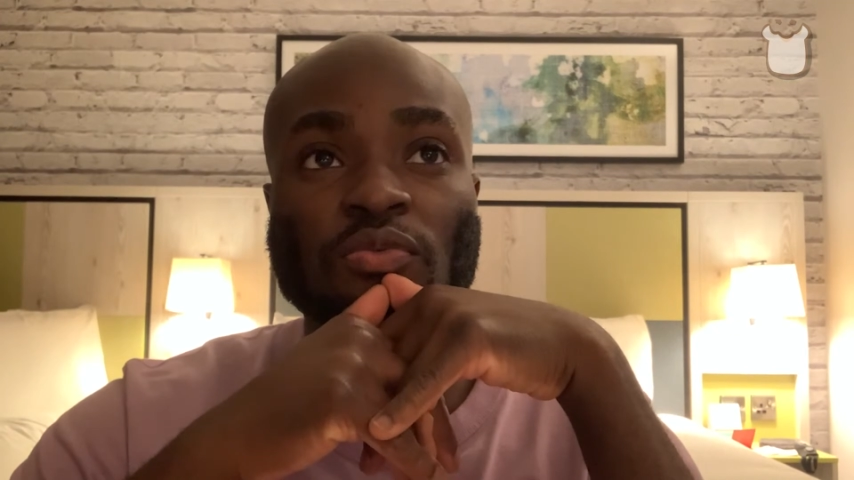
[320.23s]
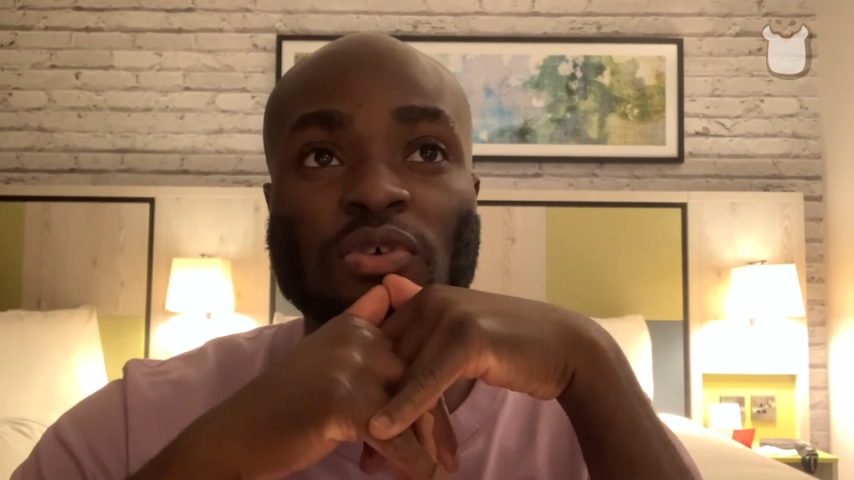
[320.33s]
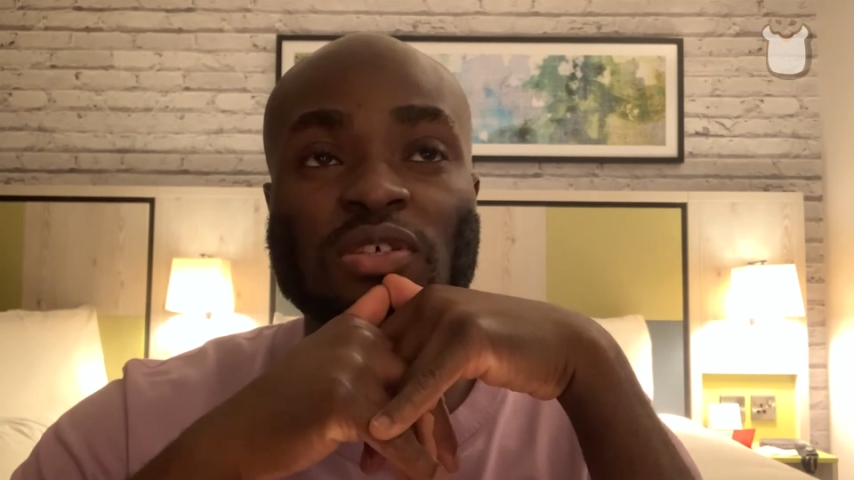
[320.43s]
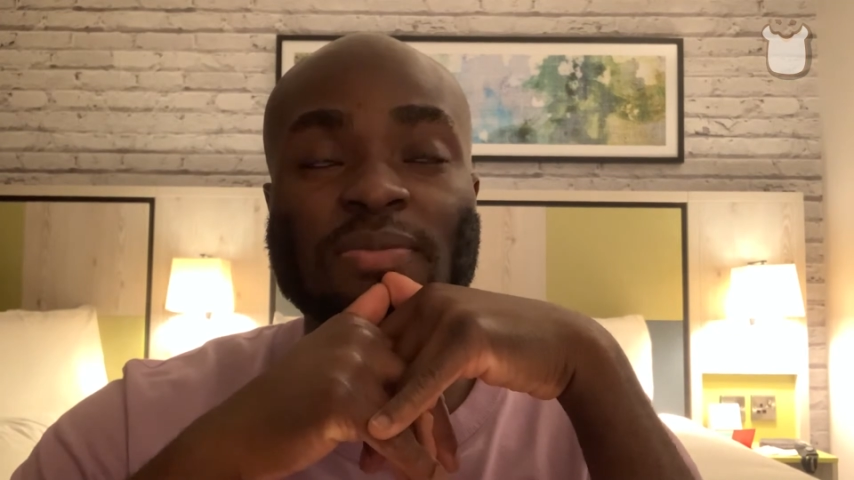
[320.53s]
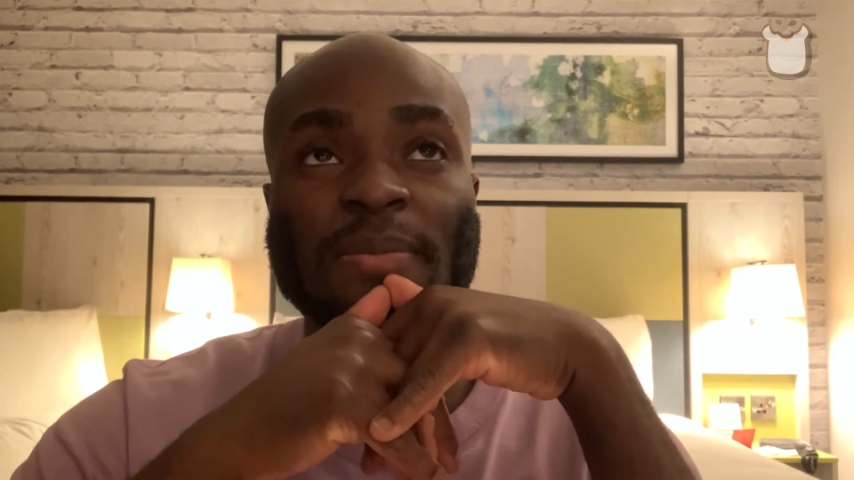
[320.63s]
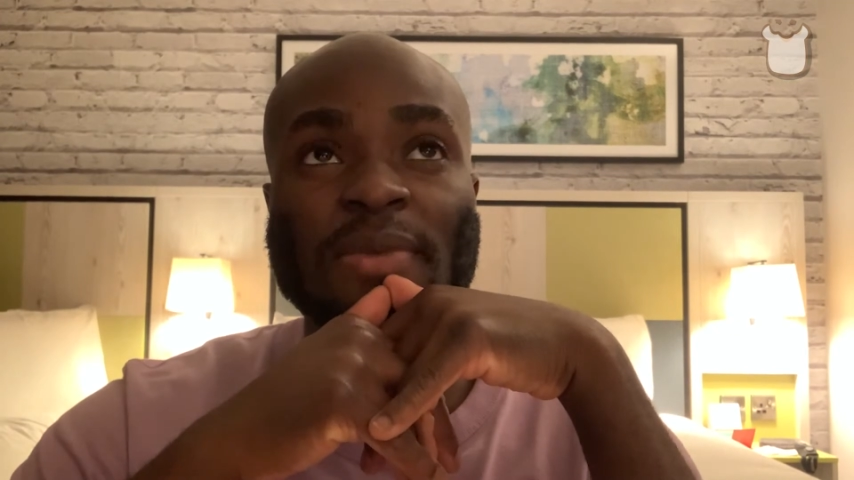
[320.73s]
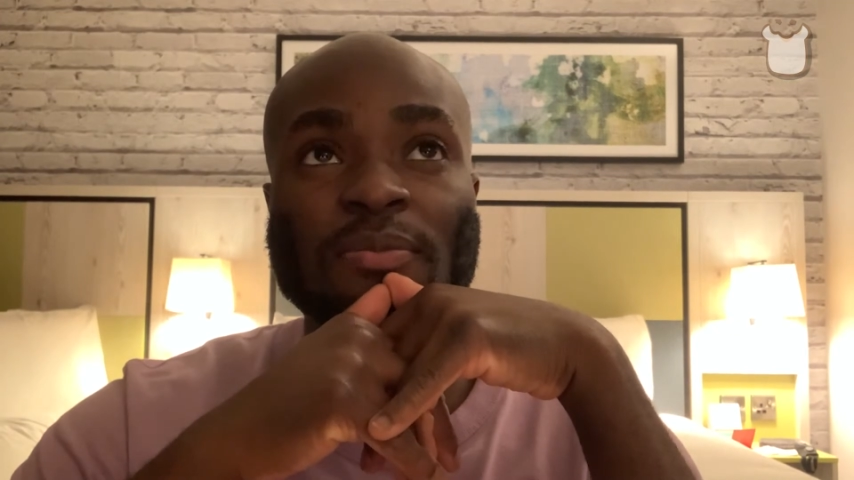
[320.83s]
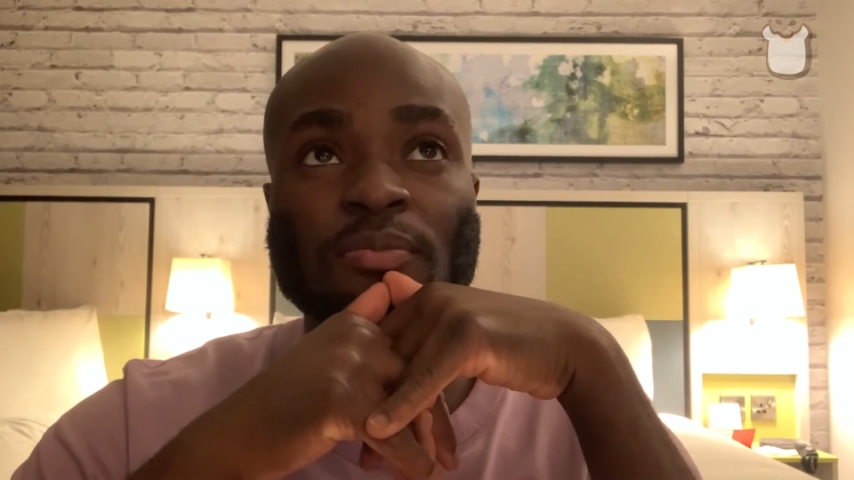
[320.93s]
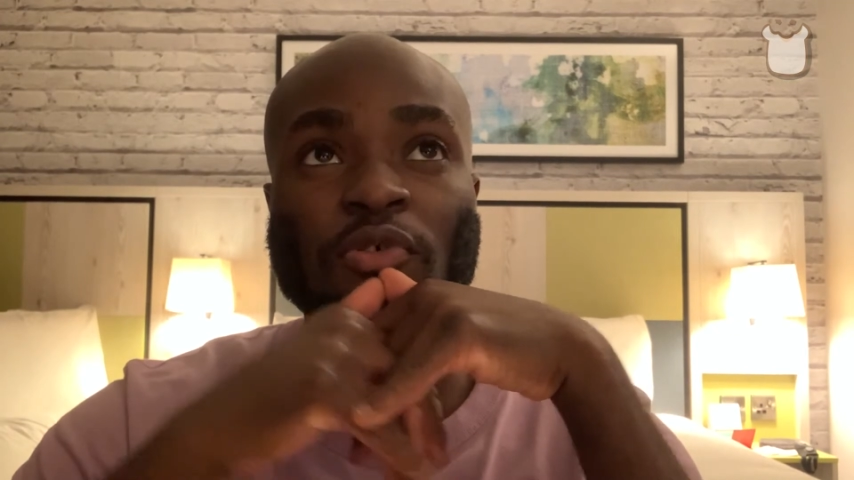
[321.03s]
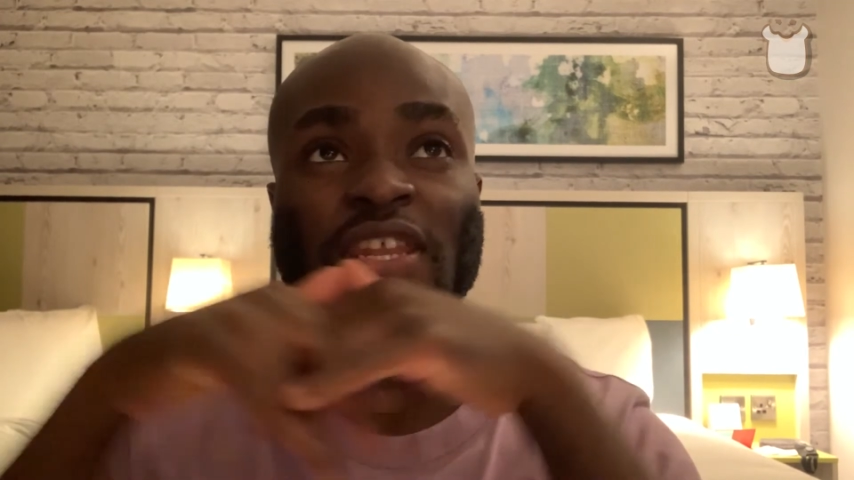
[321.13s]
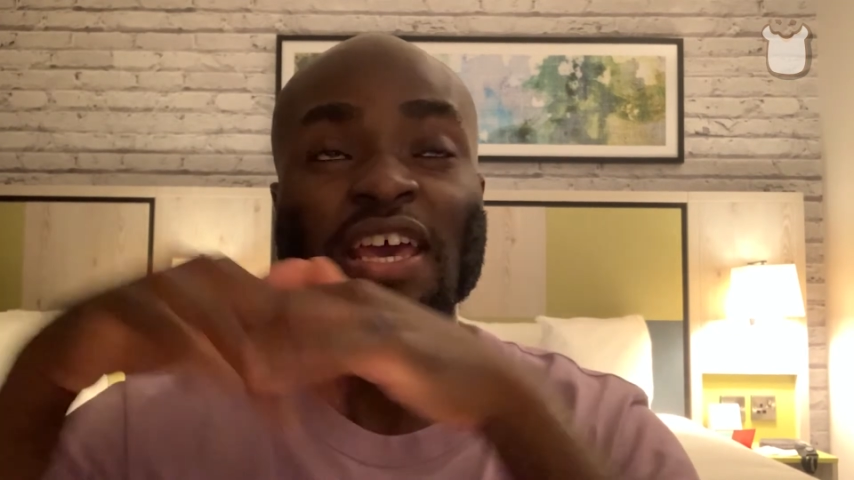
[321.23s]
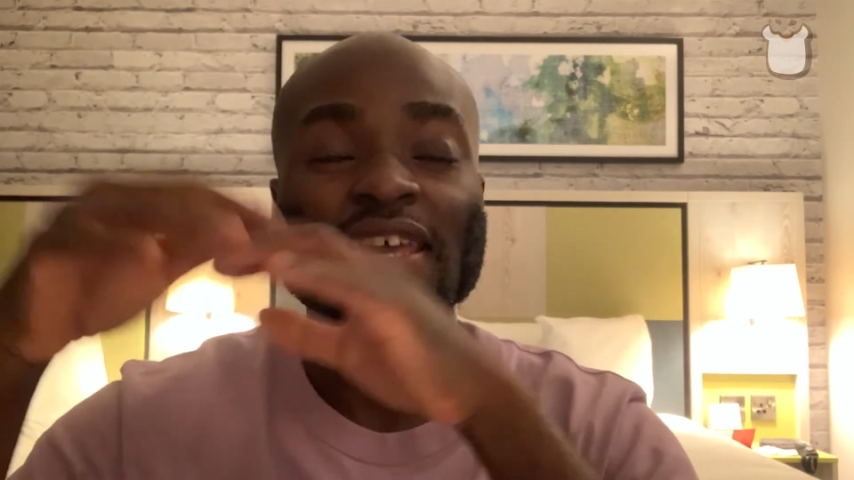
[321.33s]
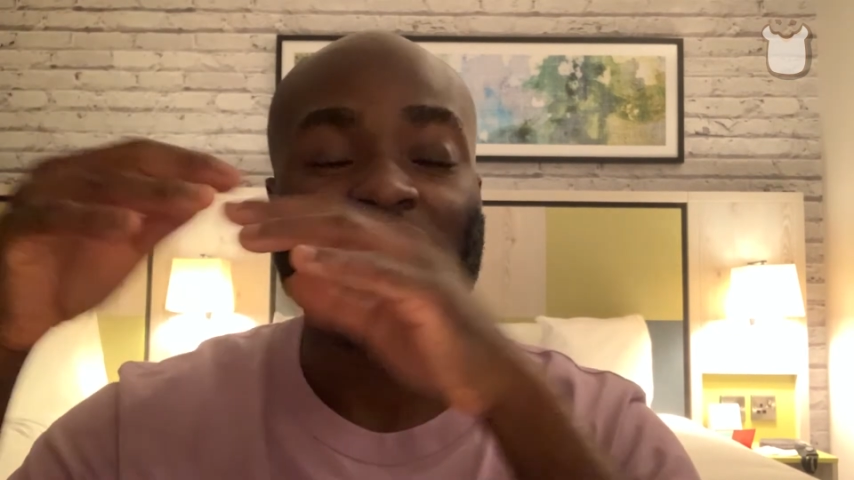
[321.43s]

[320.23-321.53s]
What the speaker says: what is my main point?